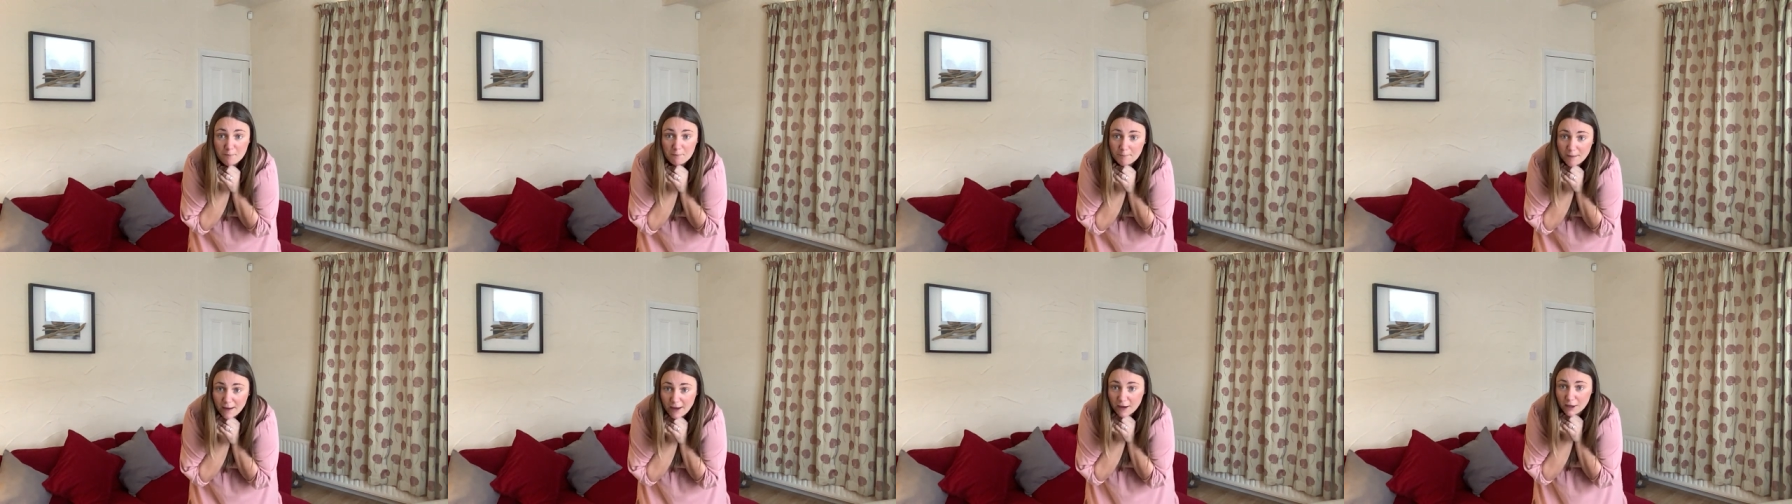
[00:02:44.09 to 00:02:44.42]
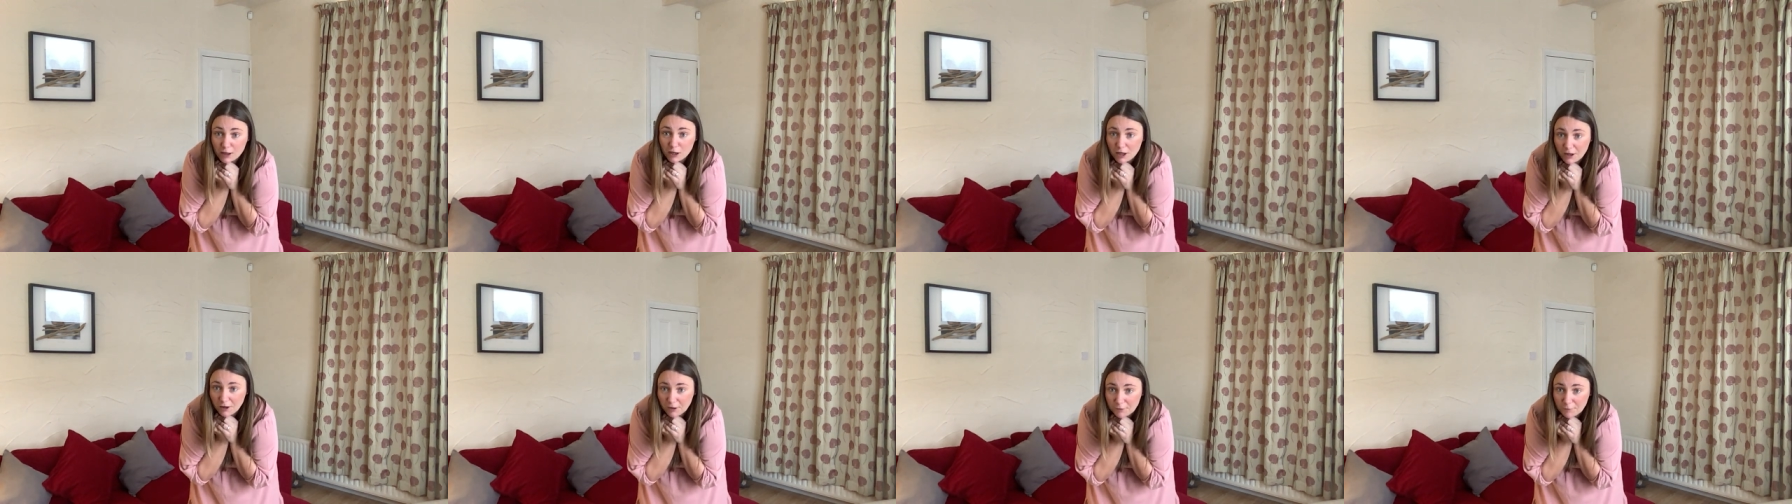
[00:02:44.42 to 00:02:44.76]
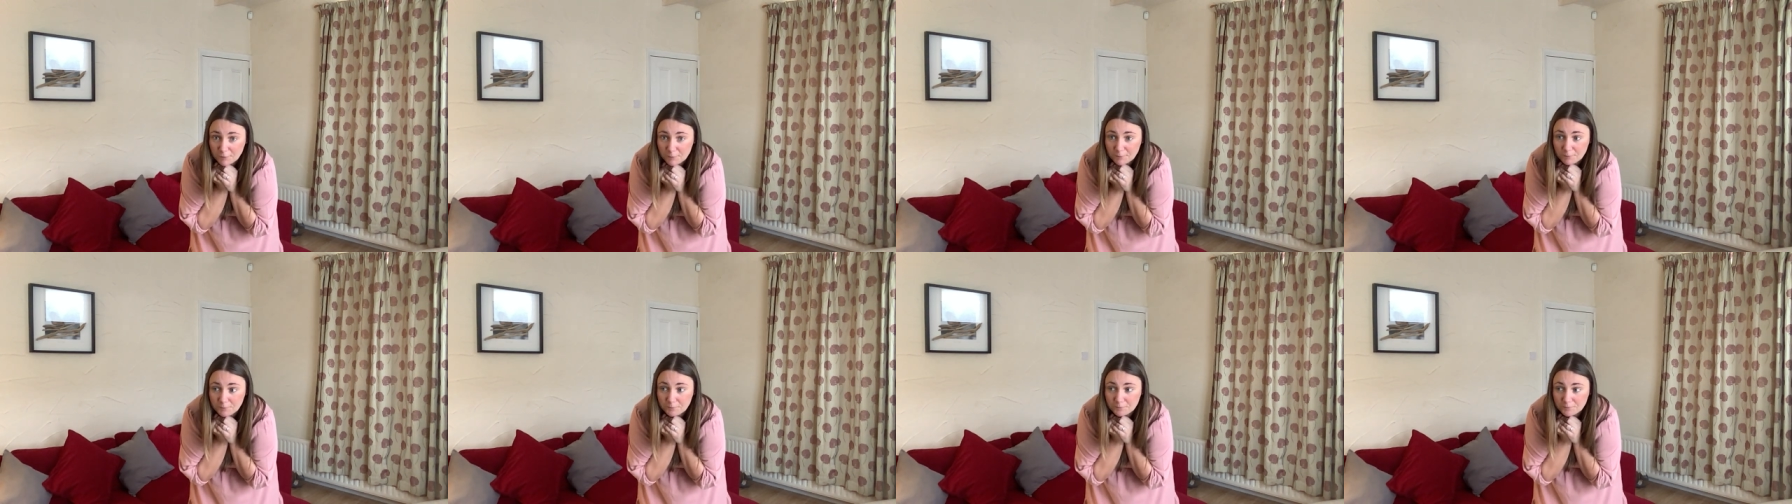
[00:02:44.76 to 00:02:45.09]
back
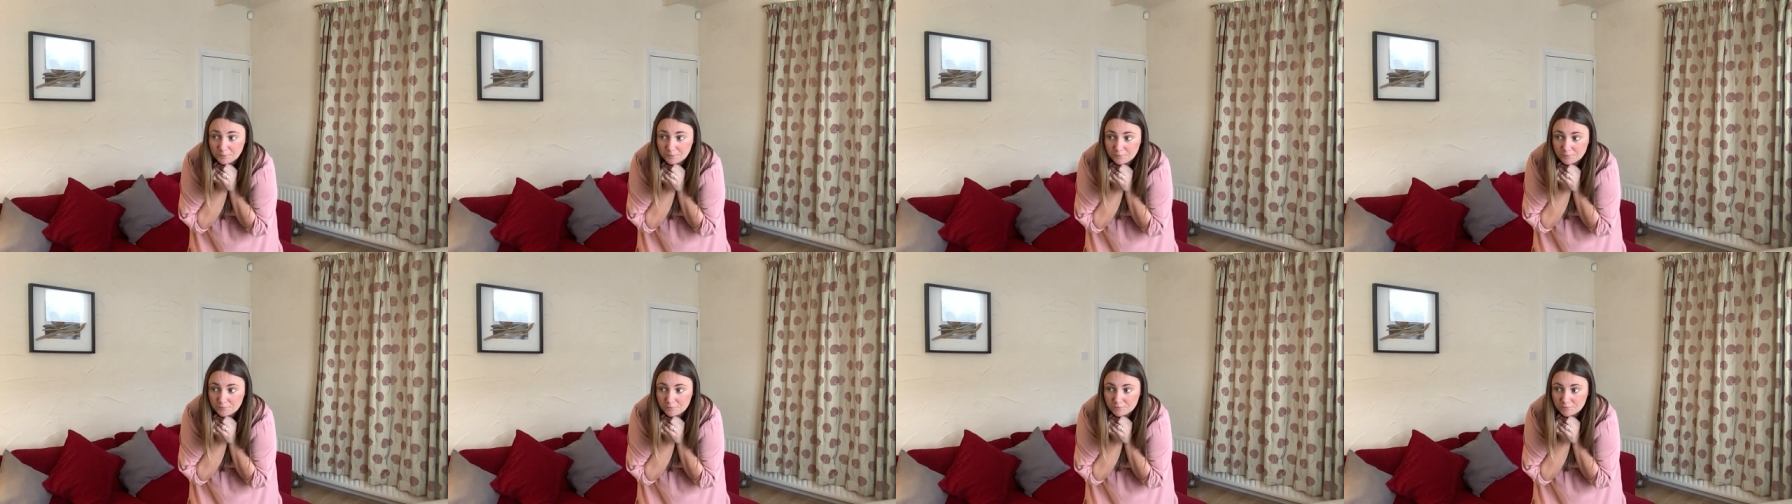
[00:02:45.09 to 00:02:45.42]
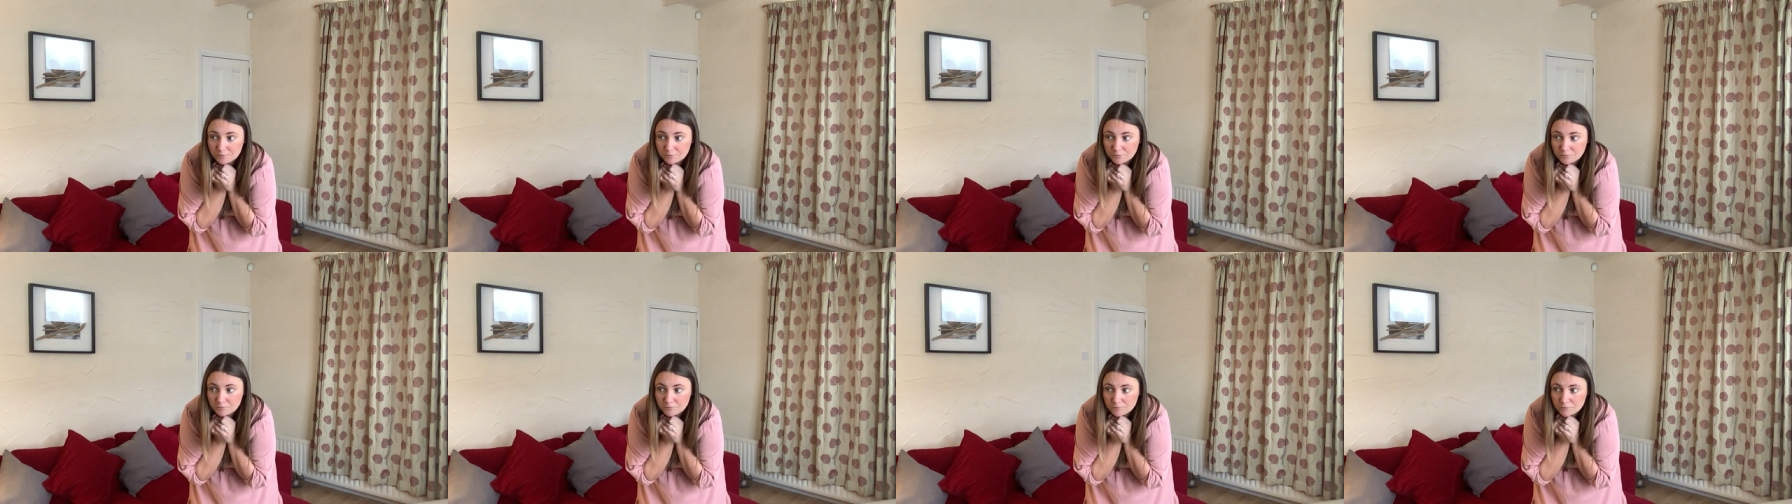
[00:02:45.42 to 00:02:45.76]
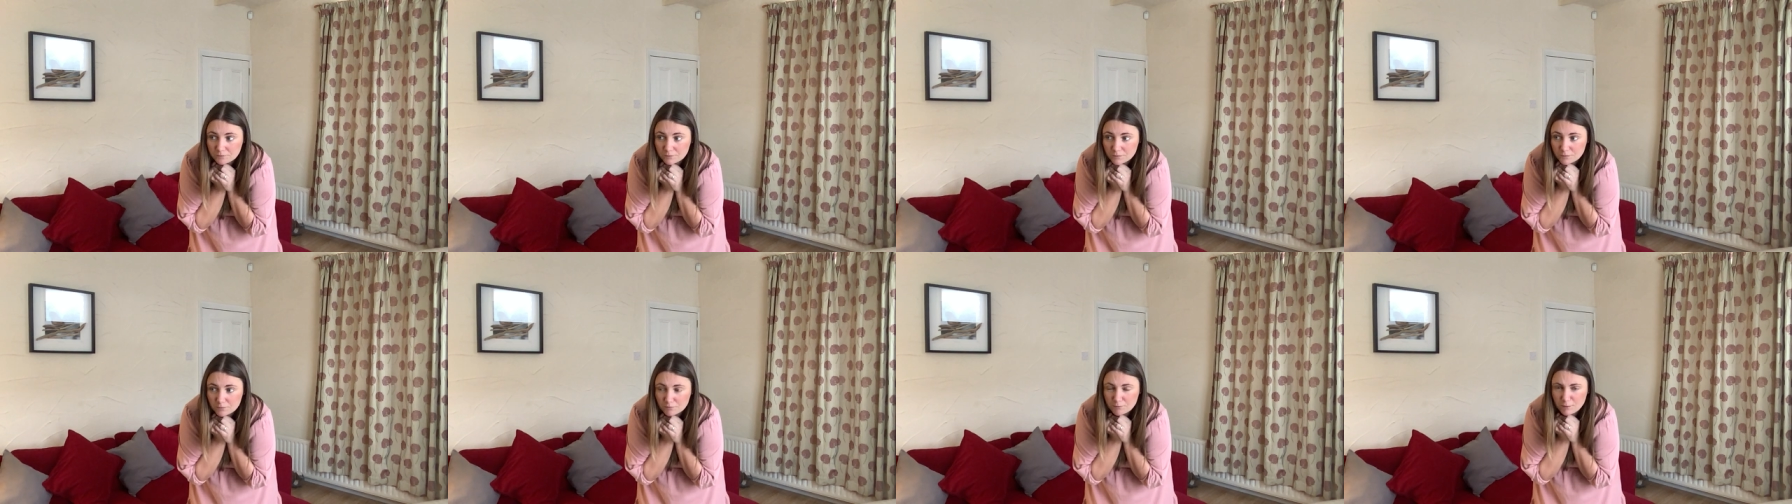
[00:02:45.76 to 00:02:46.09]
home.
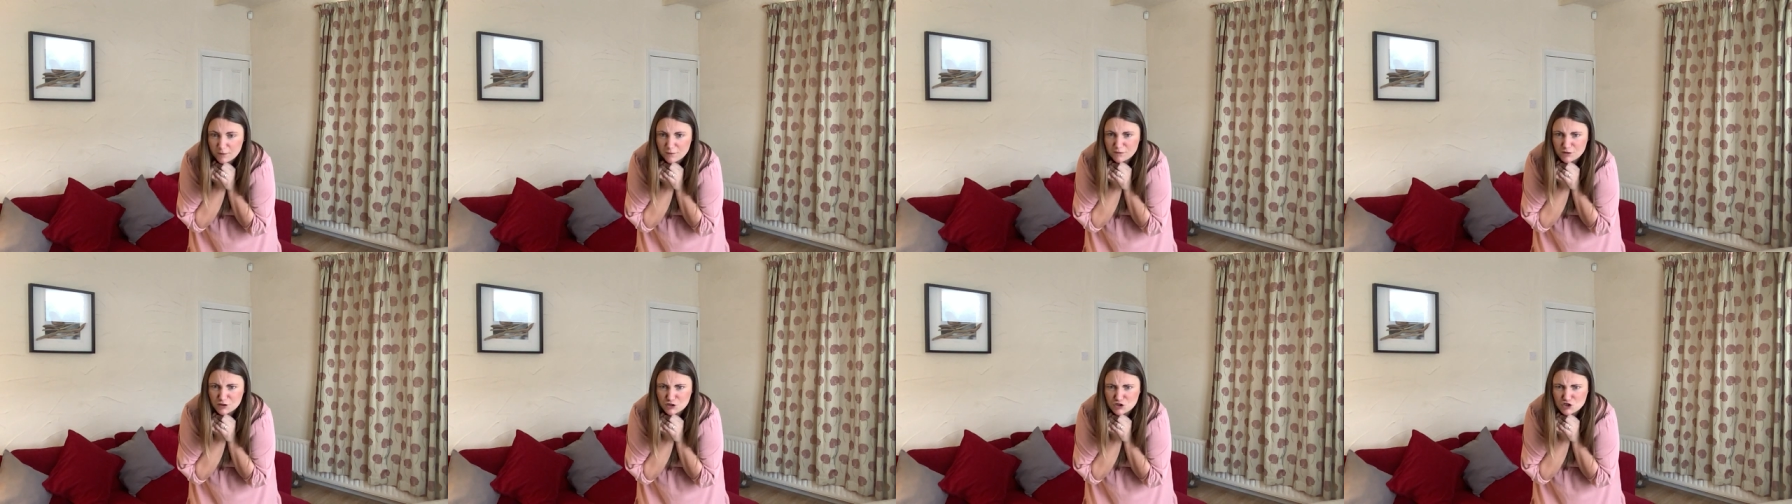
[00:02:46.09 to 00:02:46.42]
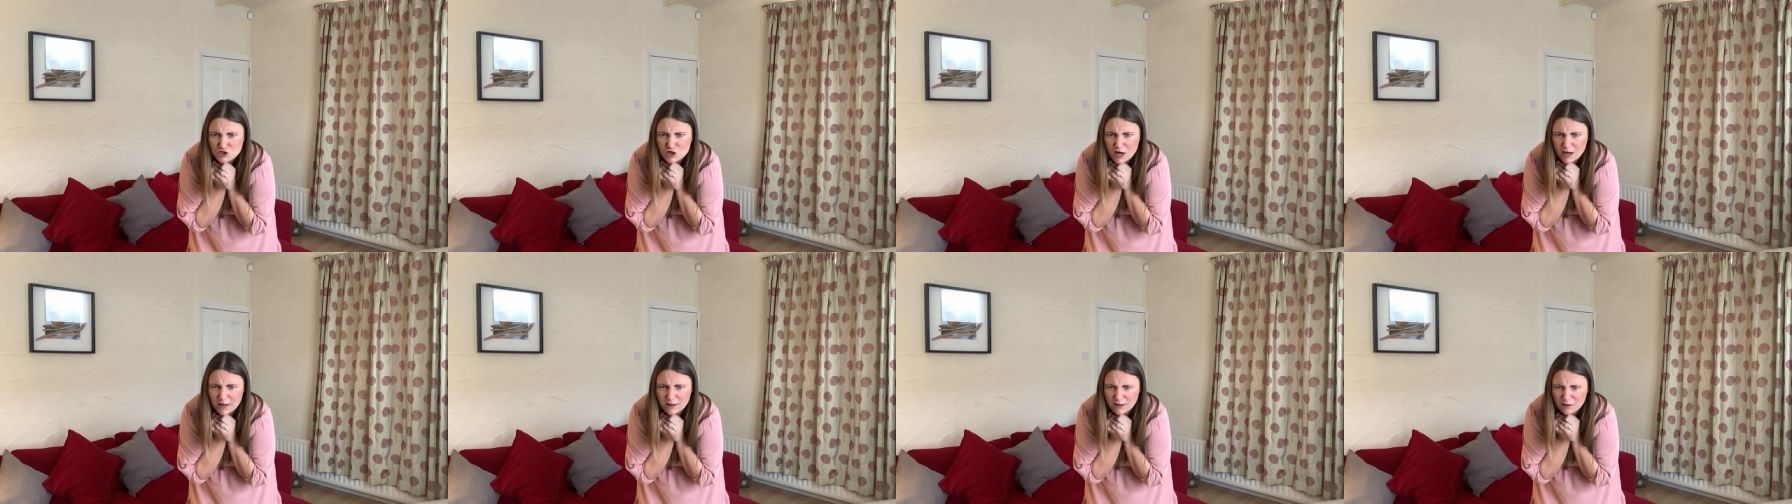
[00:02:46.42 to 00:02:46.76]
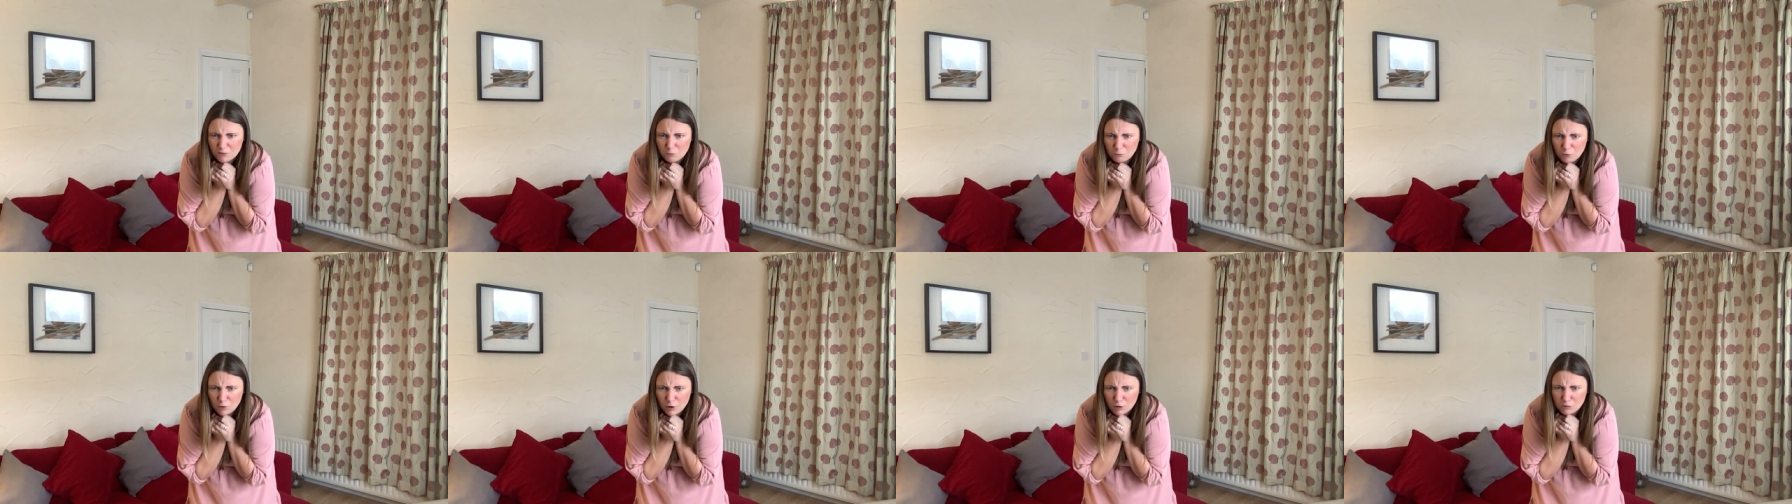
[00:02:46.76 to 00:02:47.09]
But the
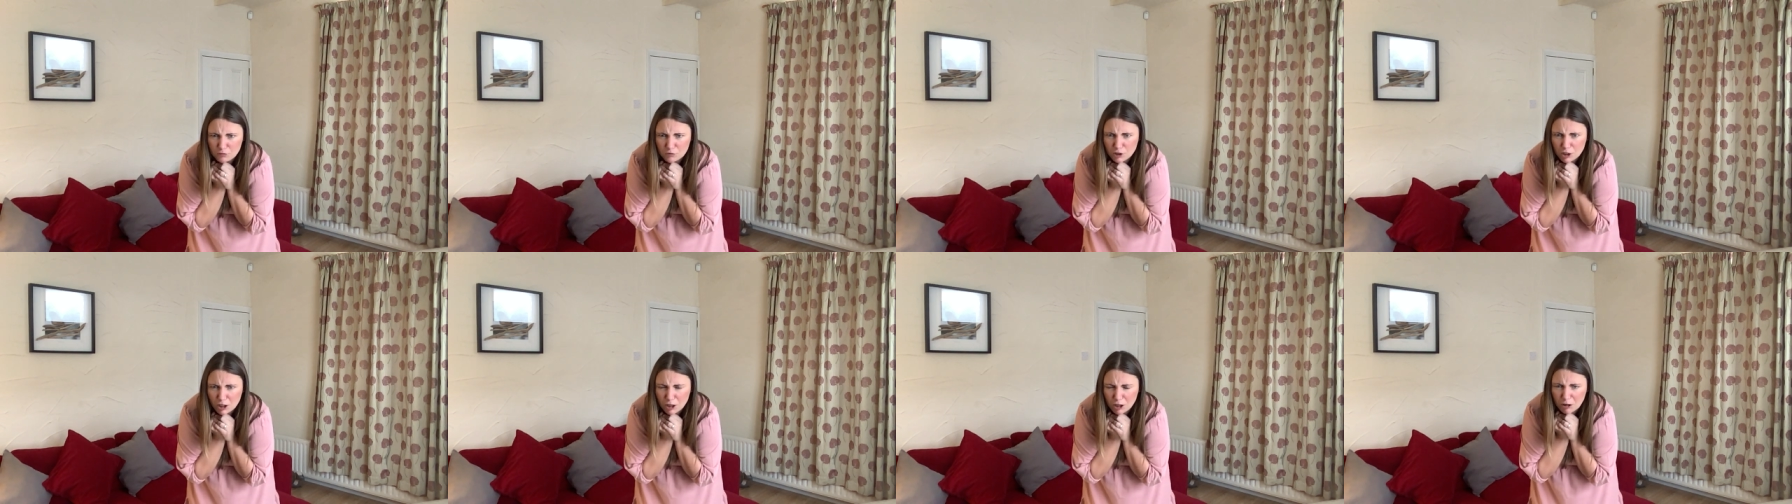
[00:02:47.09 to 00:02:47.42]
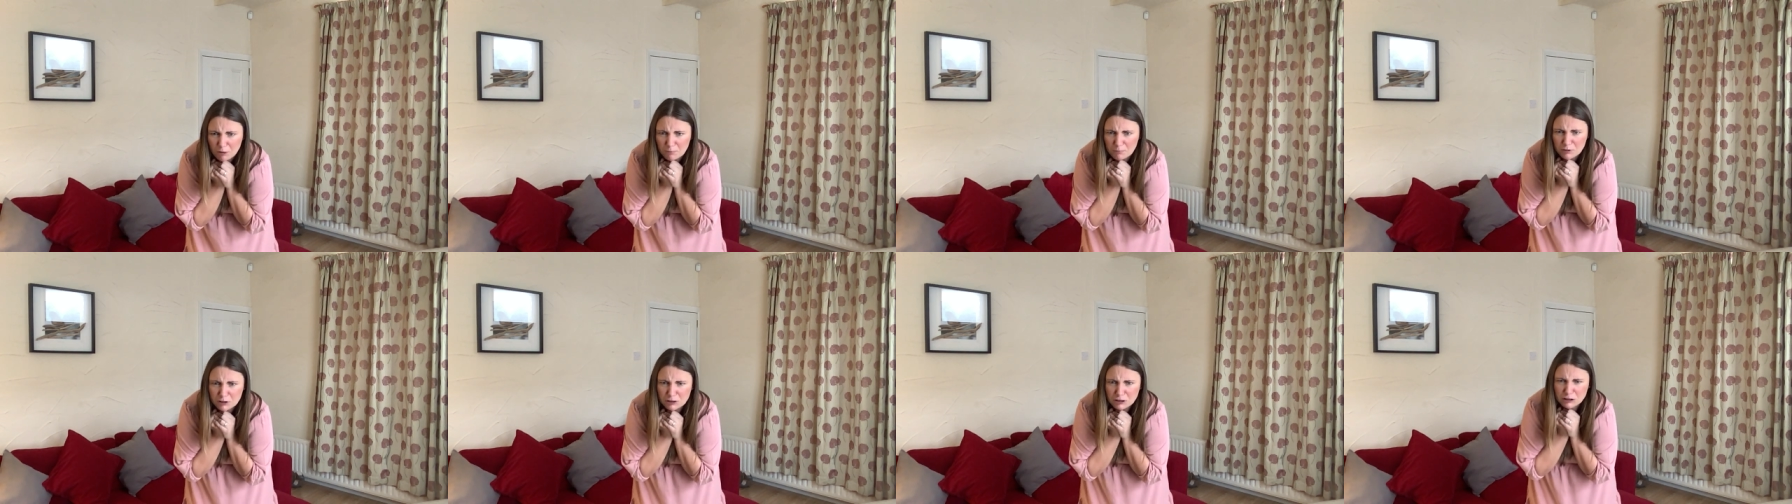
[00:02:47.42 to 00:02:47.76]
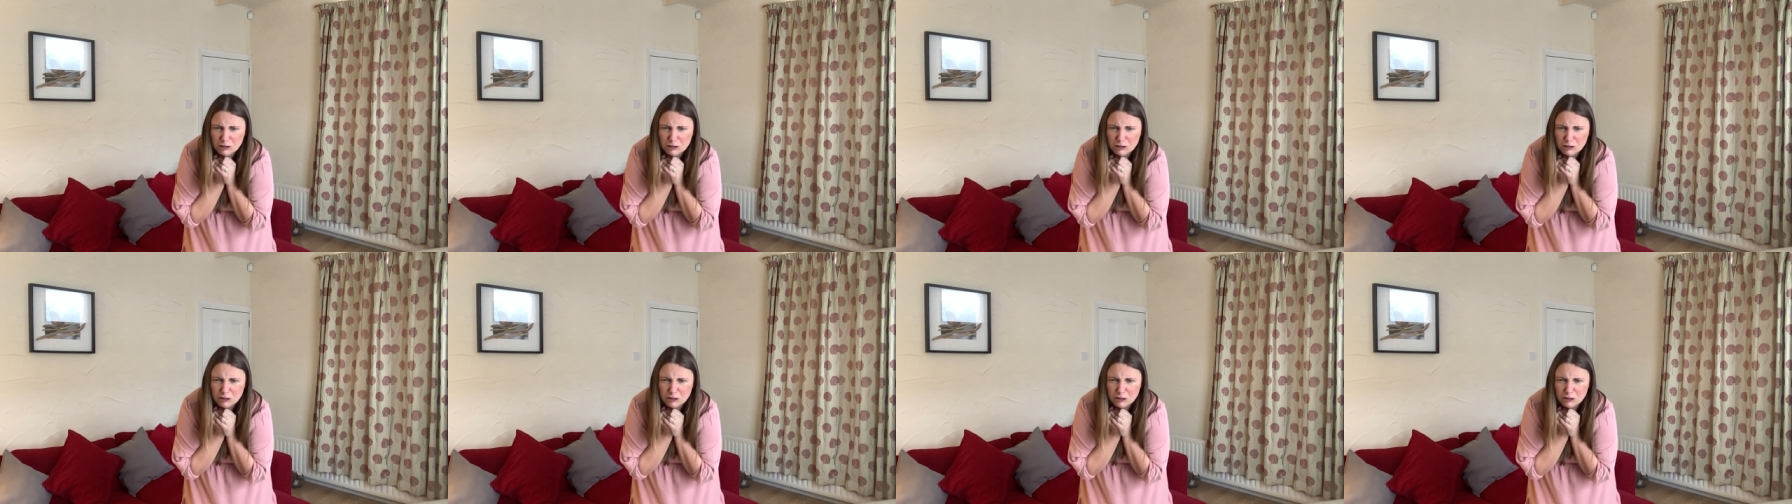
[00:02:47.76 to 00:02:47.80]
giant woke up.